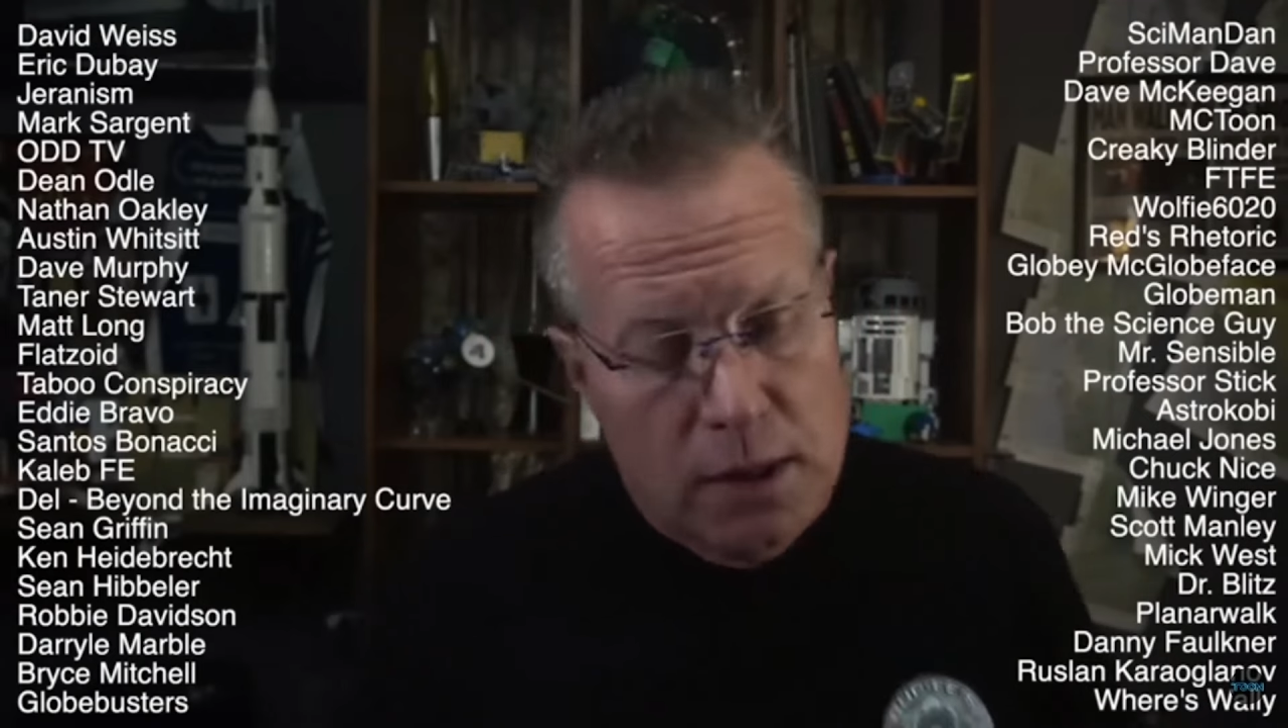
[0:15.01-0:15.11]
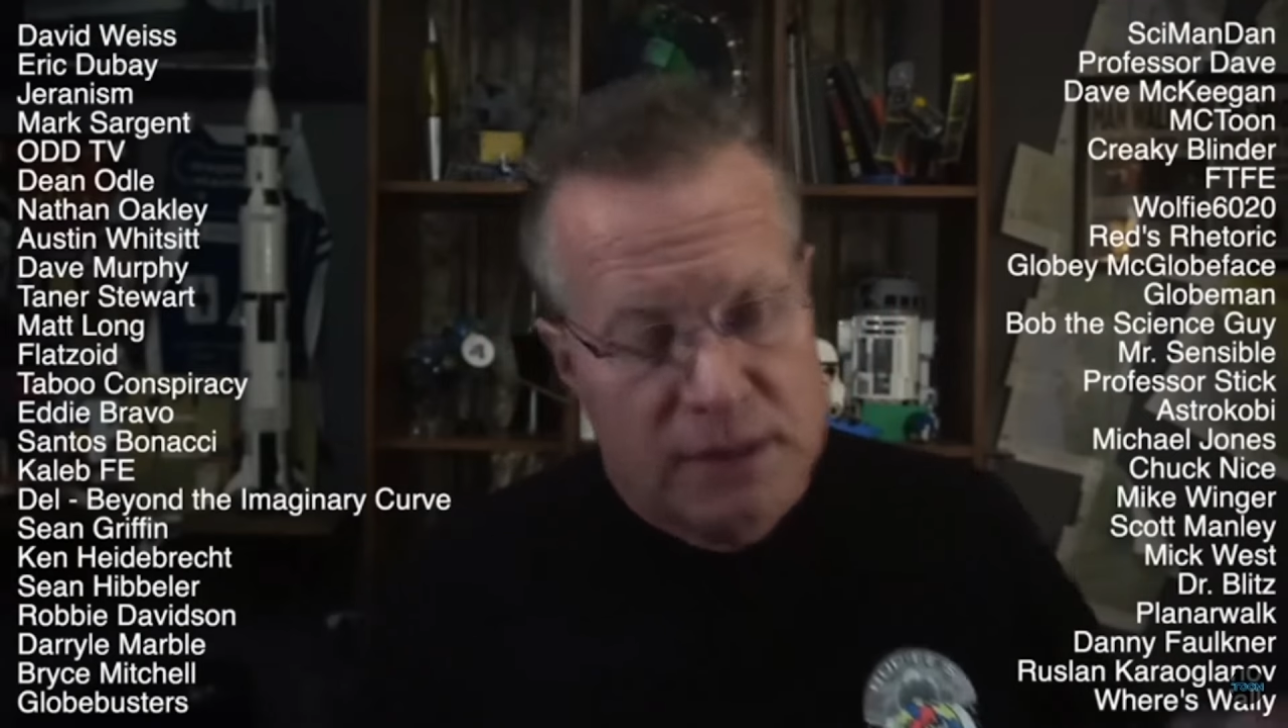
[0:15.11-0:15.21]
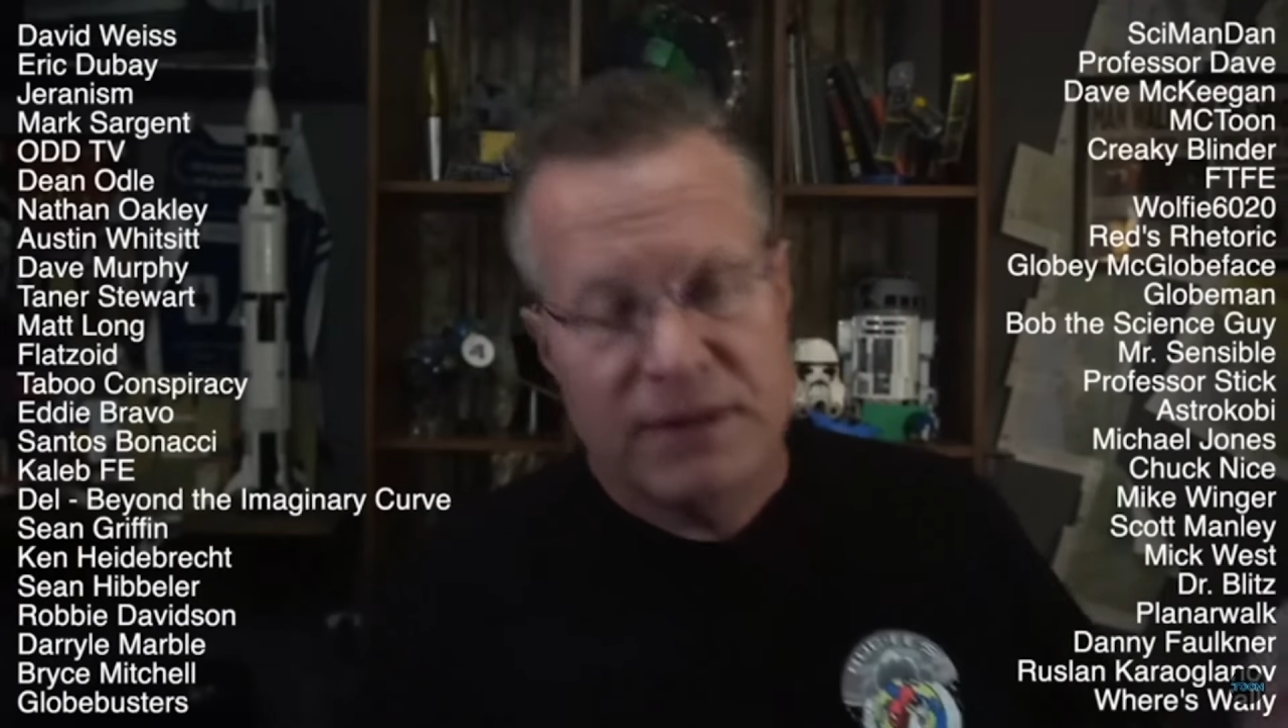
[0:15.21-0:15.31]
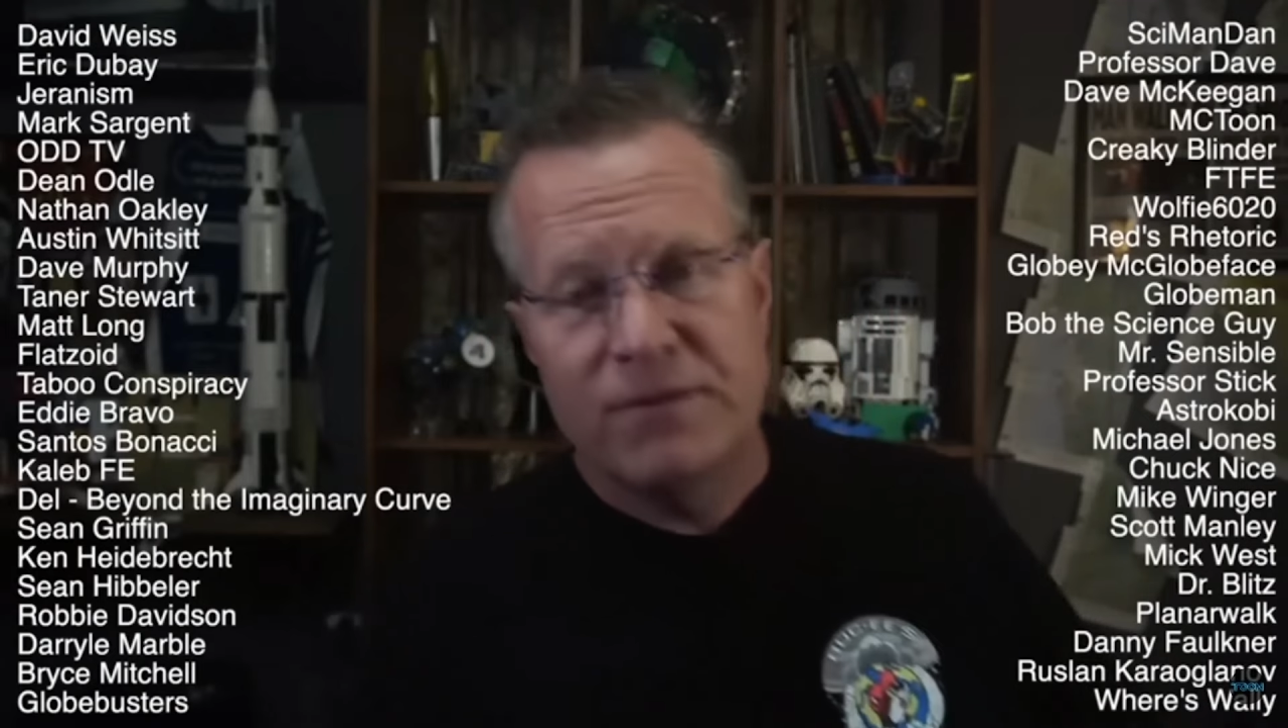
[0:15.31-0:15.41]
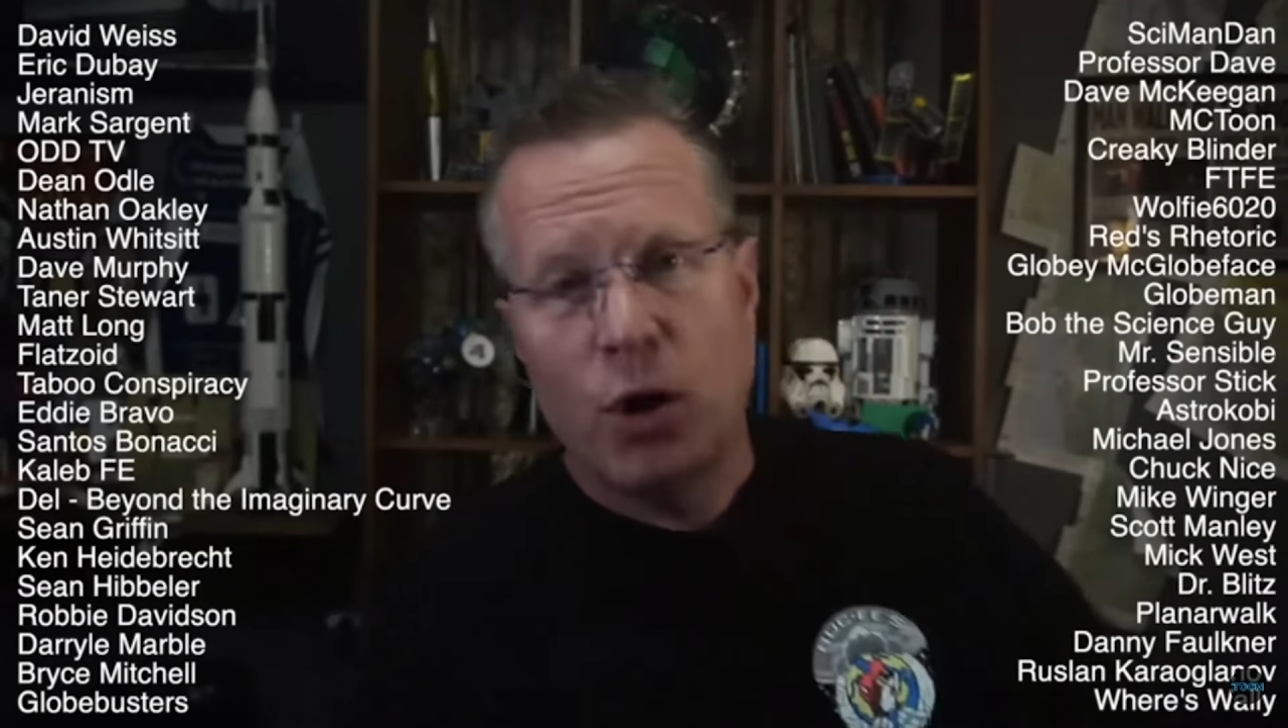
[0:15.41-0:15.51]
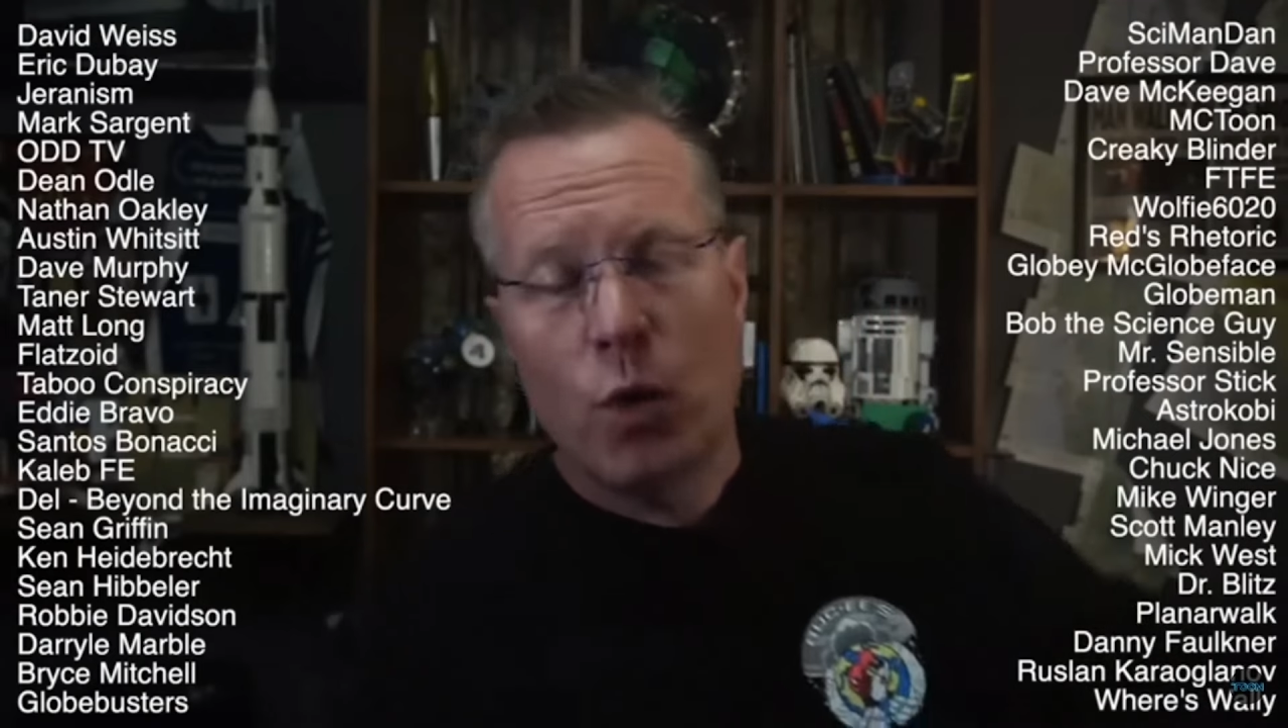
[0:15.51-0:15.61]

except for